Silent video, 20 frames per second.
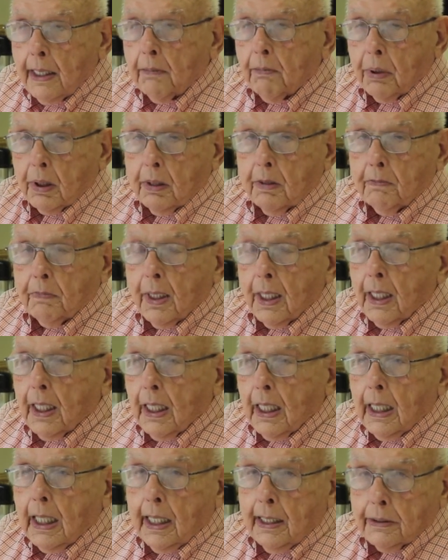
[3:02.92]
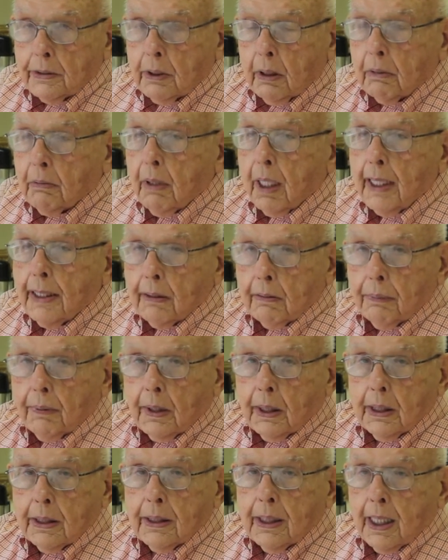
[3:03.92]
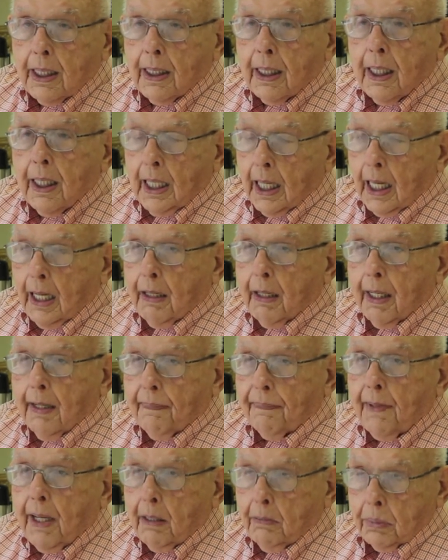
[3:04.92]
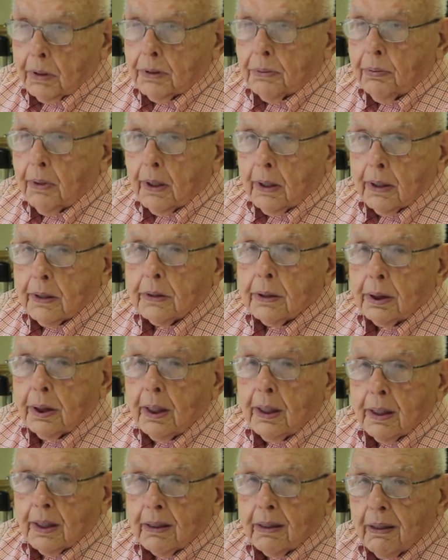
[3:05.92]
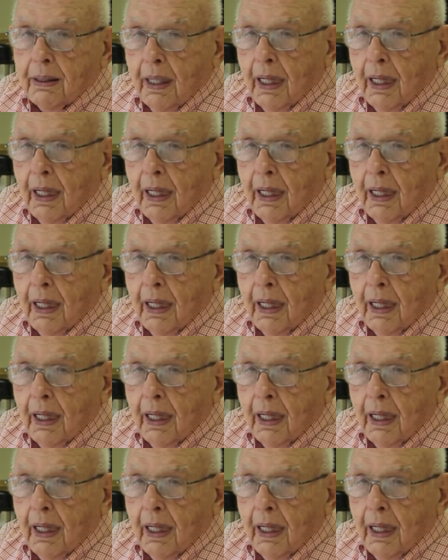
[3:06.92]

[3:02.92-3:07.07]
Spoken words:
it would have, it's unlikely that if I was really sick,